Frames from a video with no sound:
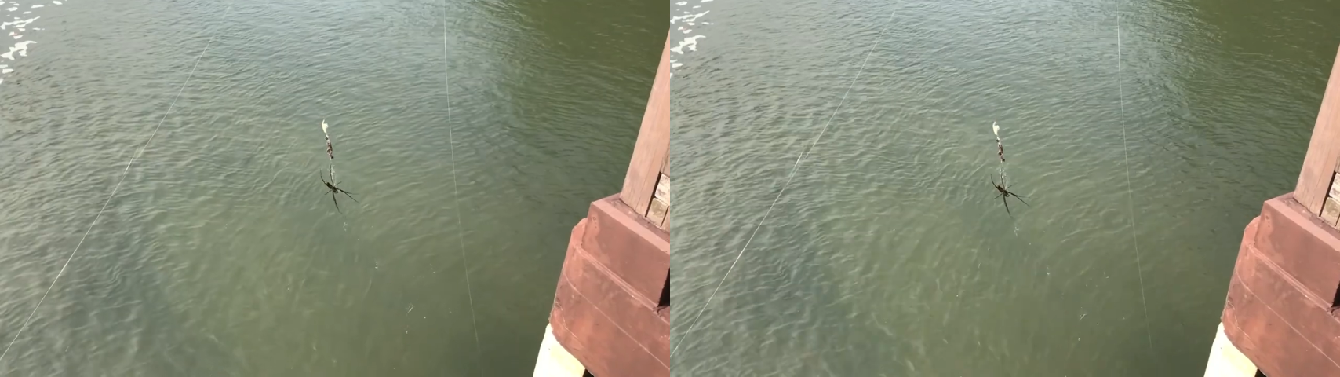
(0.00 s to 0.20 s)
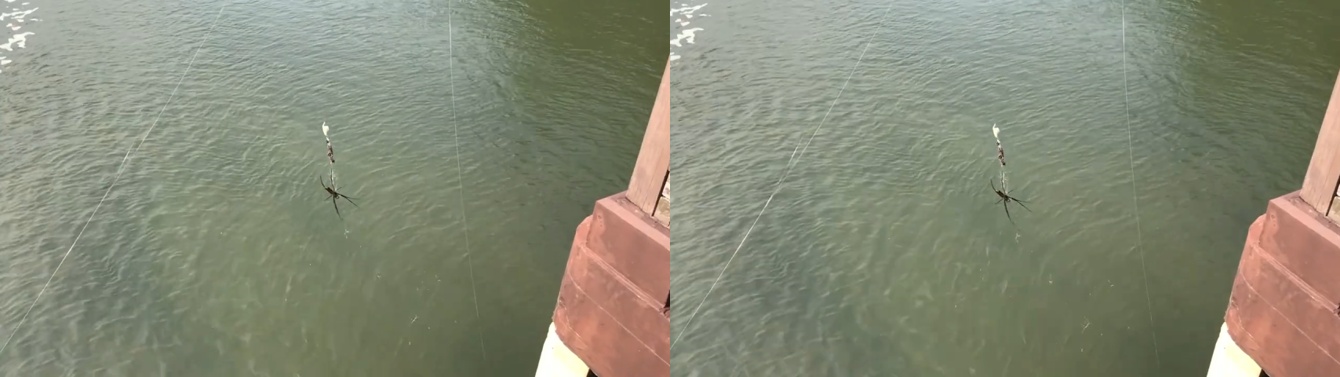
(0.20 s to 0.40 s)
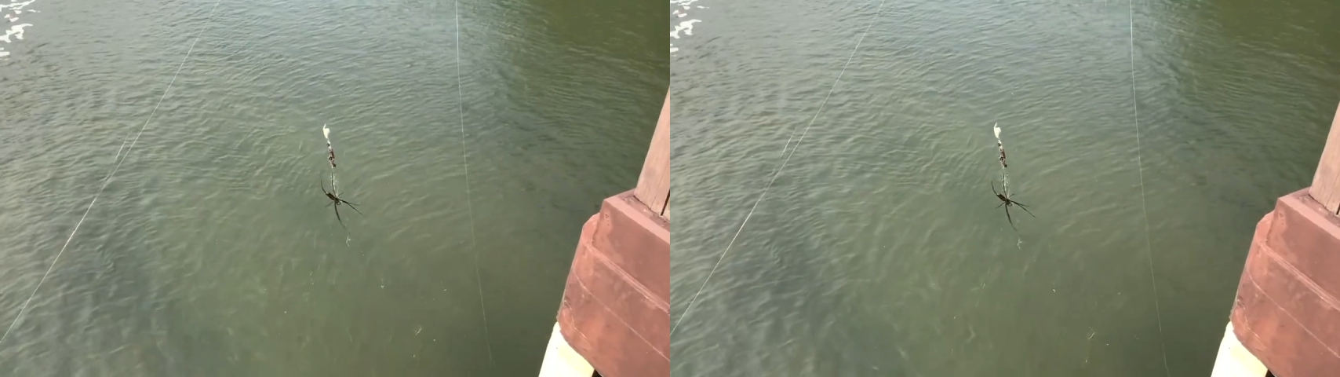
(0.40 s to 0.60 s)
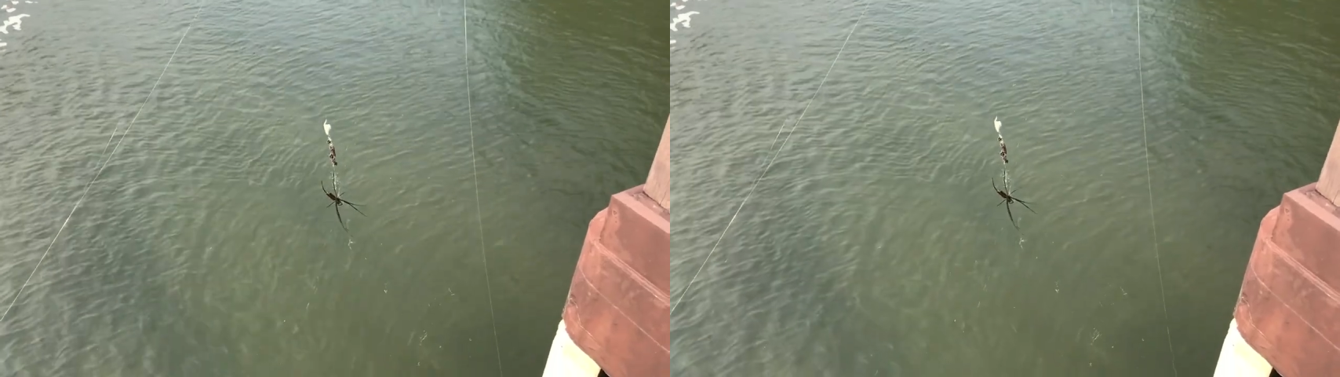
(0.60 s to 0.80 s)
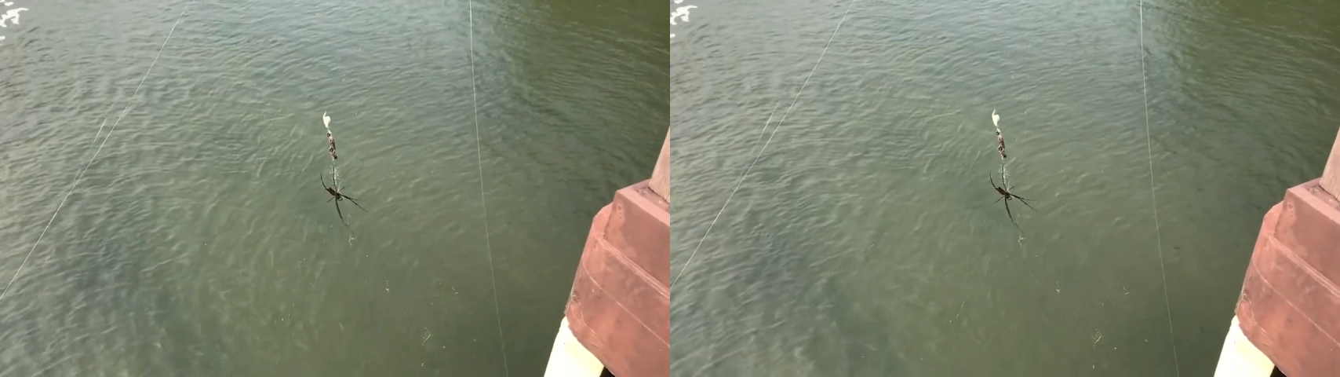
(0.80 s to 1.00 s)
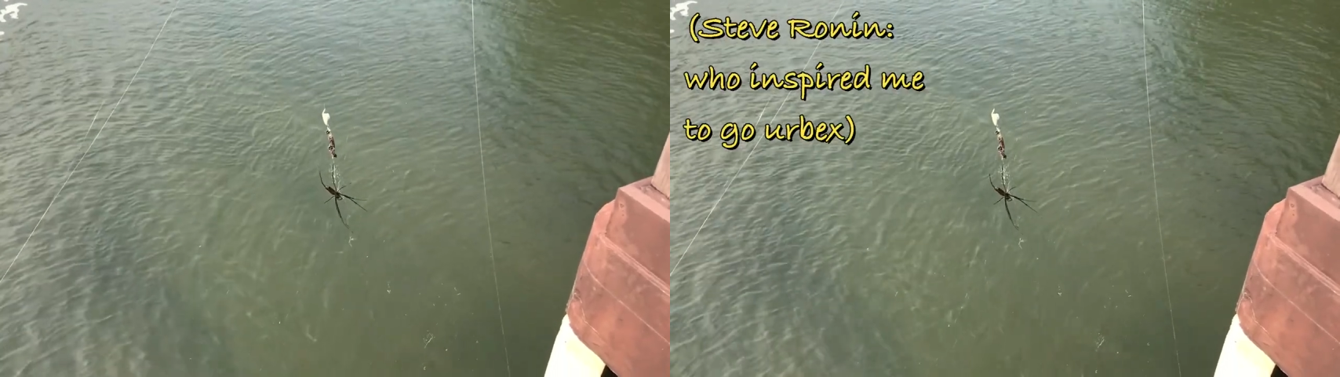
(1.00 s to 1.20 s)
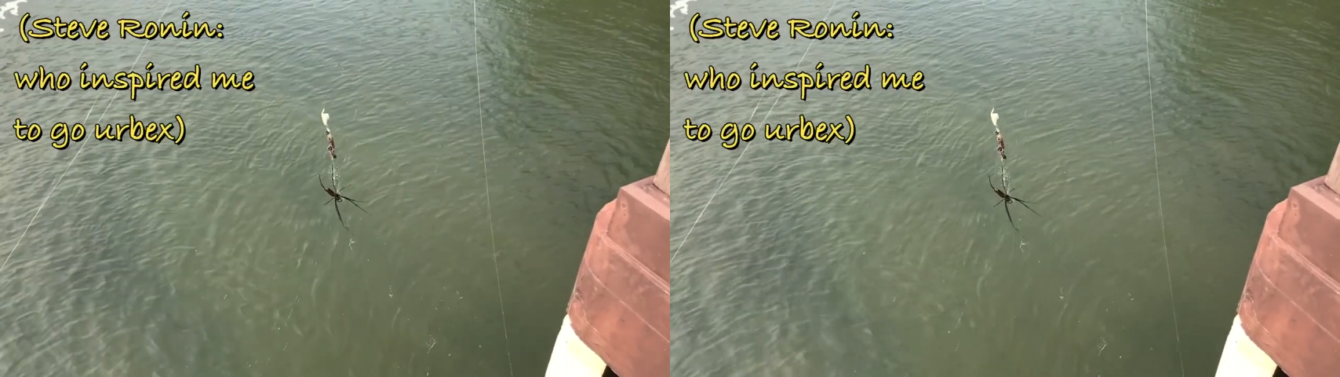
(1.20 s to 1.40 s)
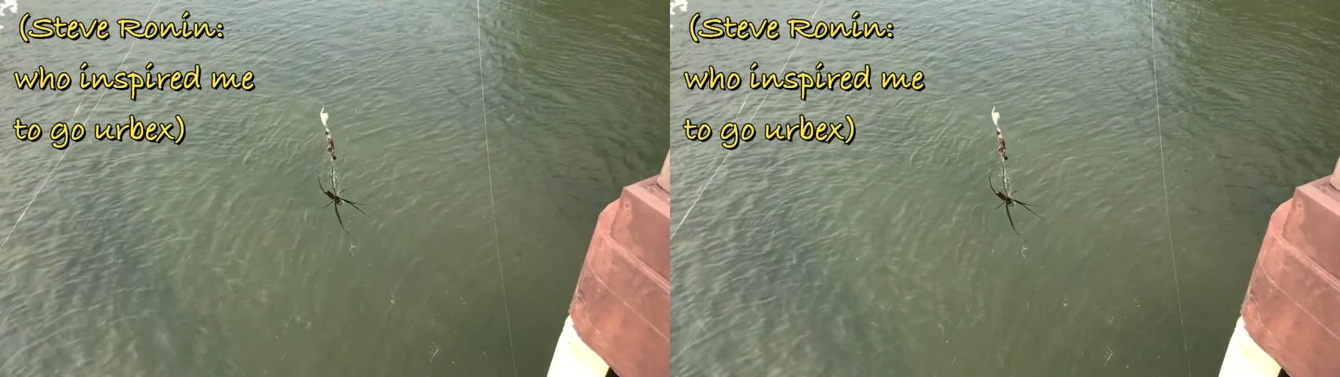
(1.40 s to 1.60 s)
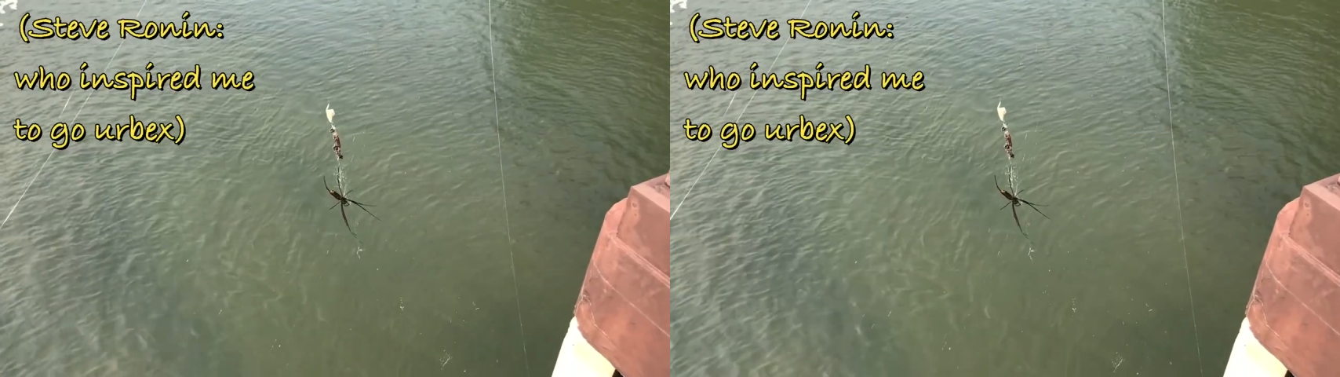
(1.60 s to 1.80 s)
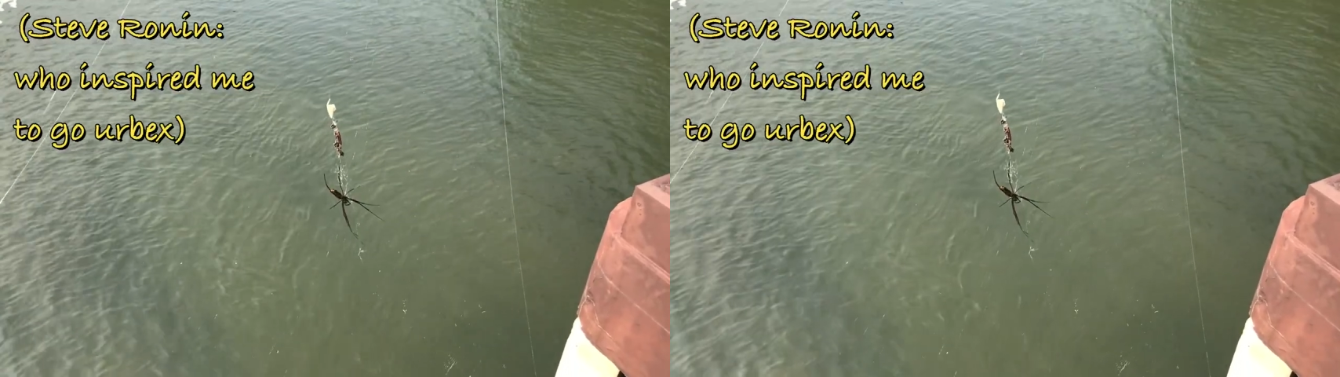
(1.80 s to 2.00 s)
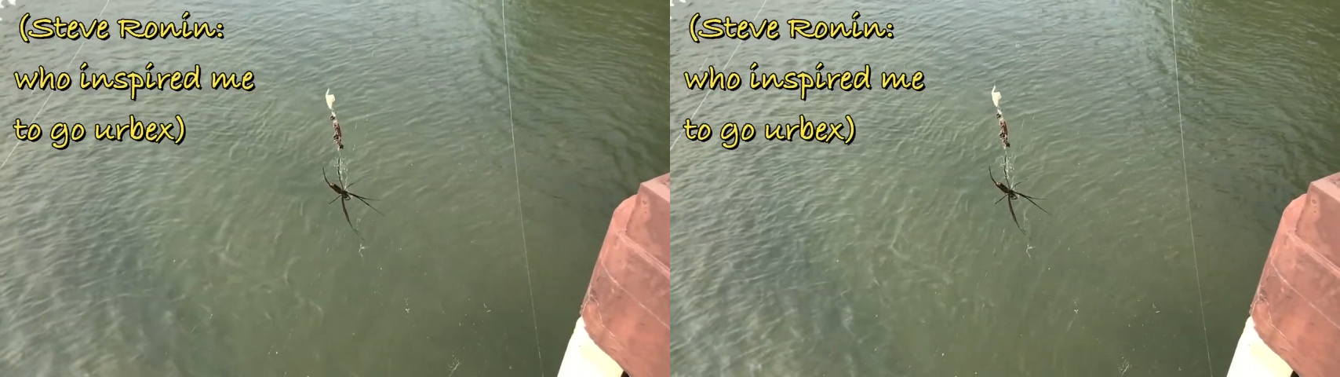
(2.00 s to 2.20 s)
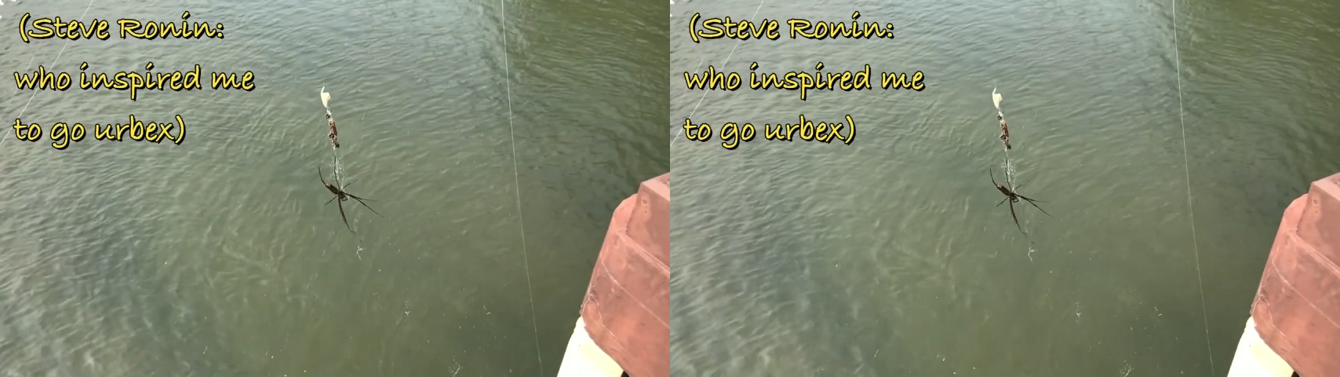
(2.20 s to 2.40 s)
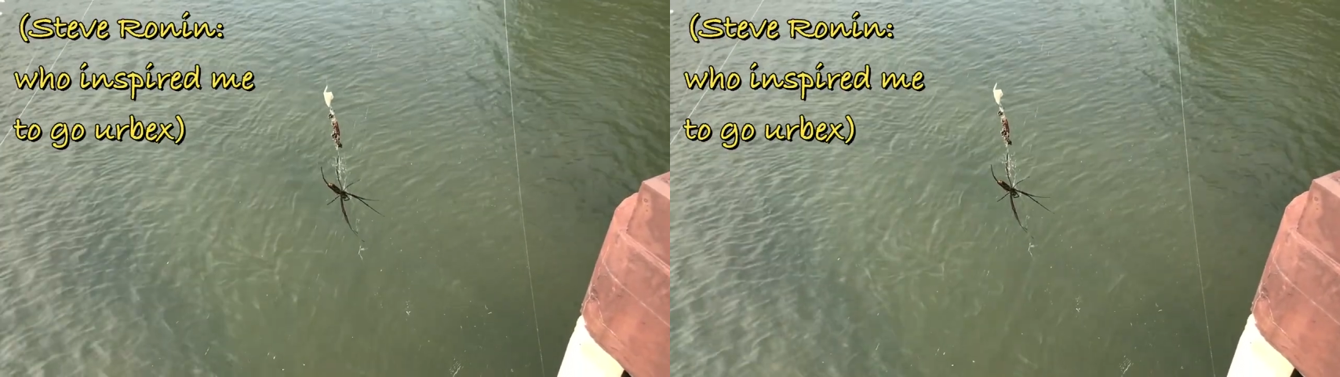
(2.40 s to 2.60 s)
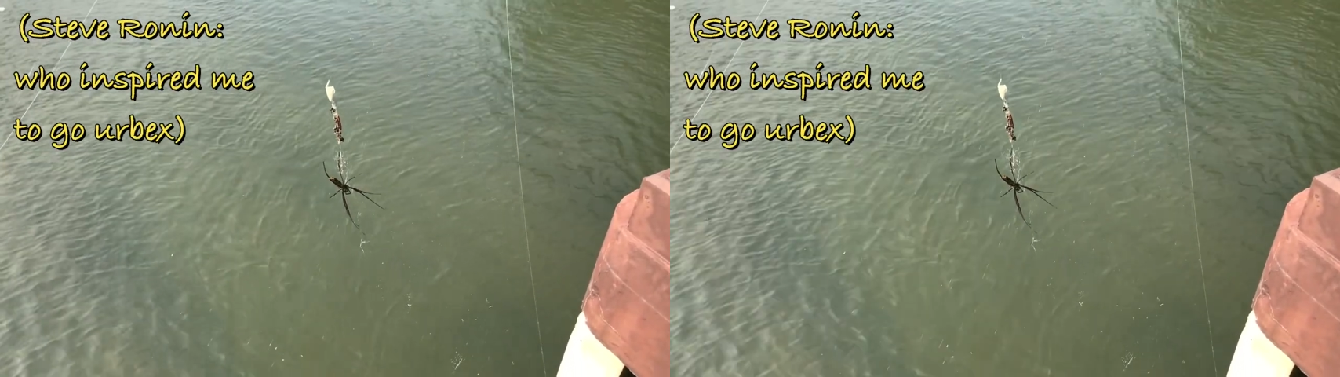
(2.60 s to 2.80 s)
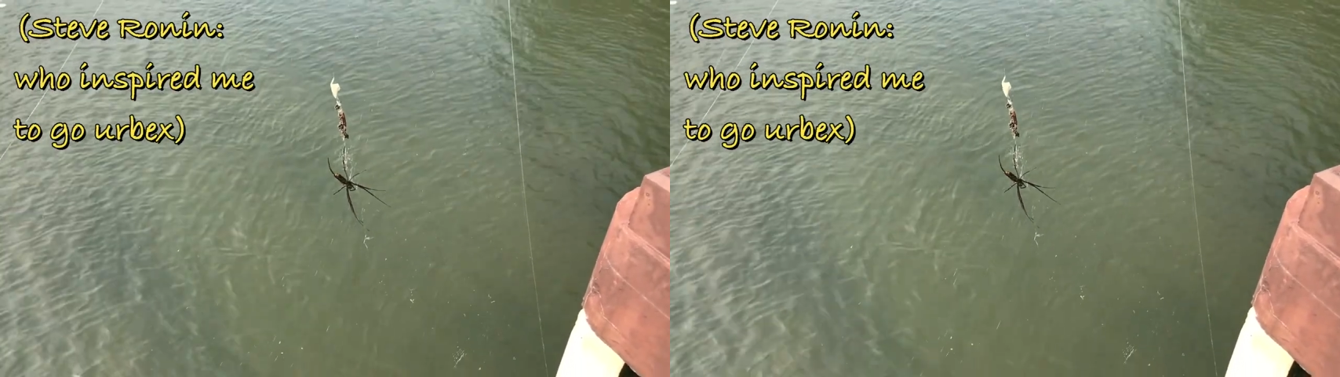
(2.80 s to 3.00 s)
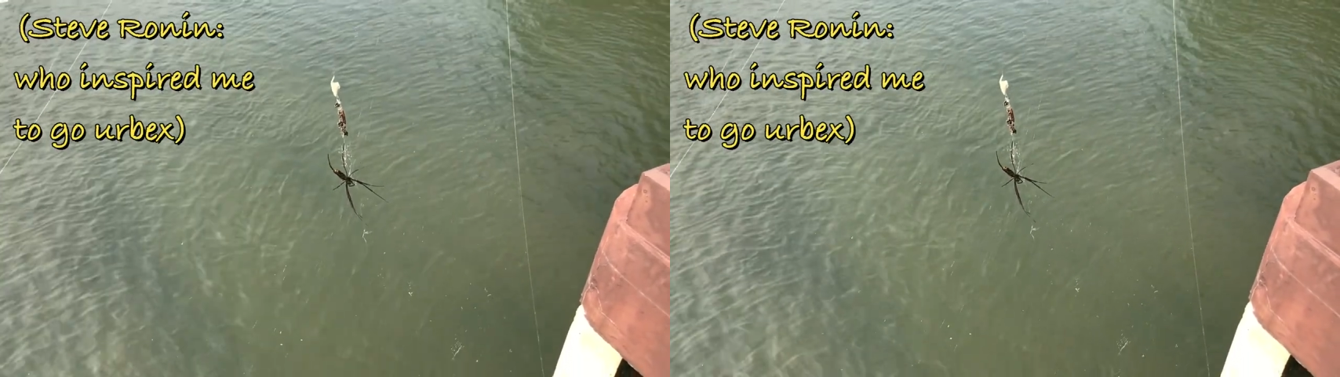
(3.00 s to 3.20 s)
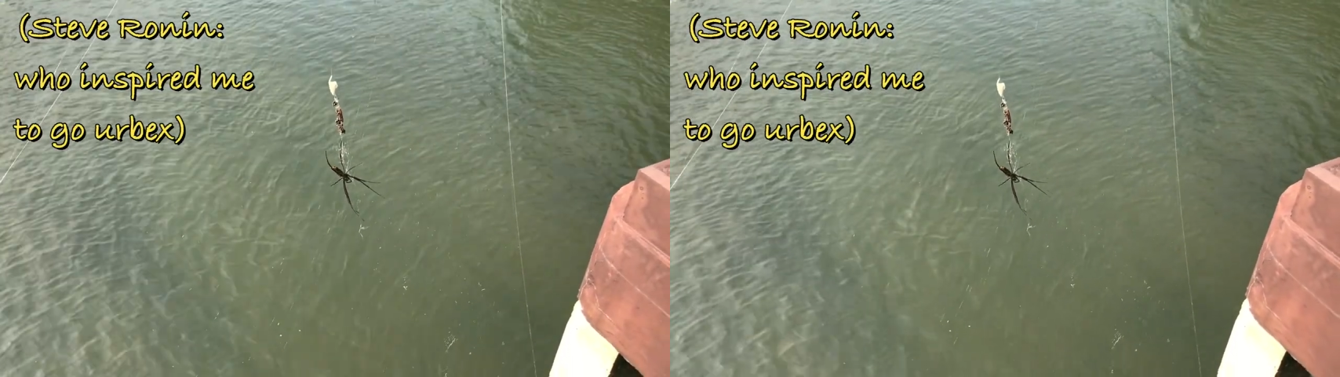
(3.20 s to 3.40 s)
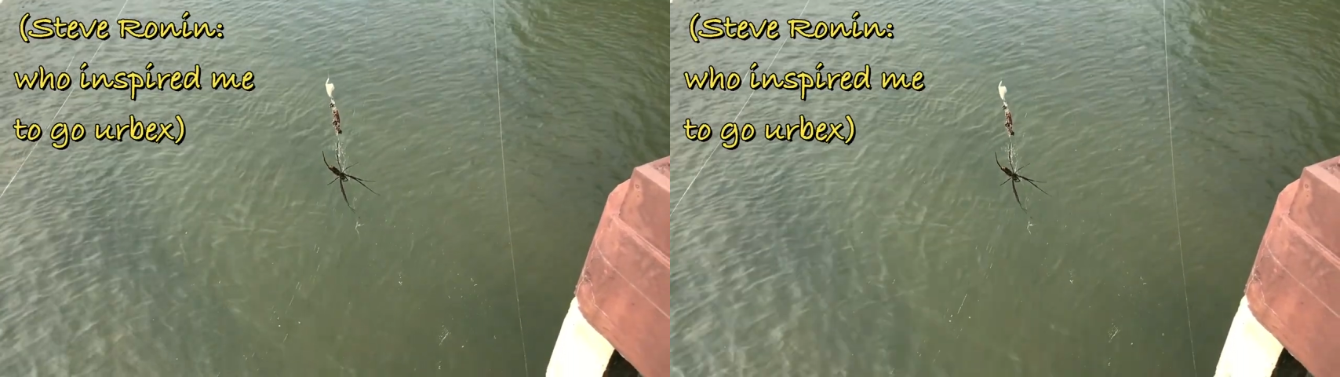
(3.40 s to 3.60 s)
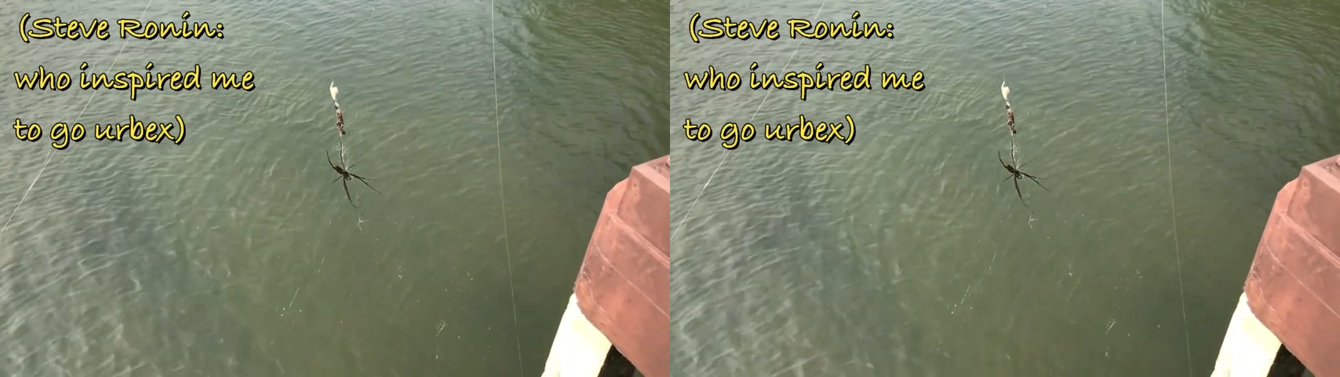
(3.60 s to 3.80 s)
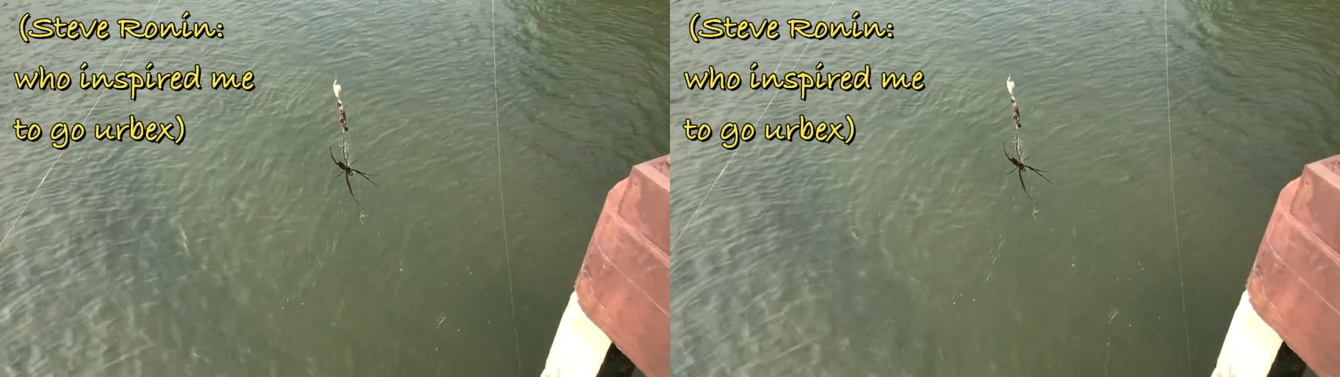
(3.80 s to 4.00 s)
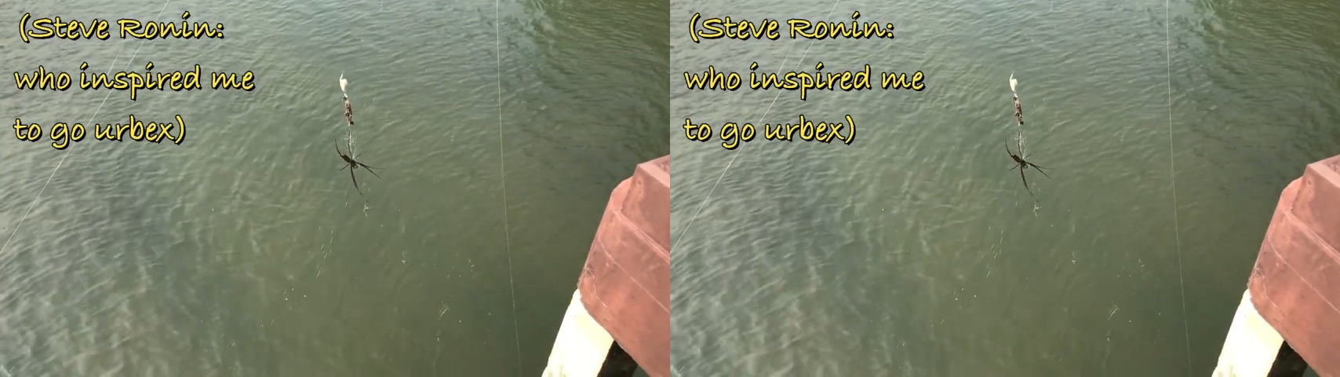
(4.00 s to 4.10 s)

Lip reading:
No face is visible, so there are no lips to read.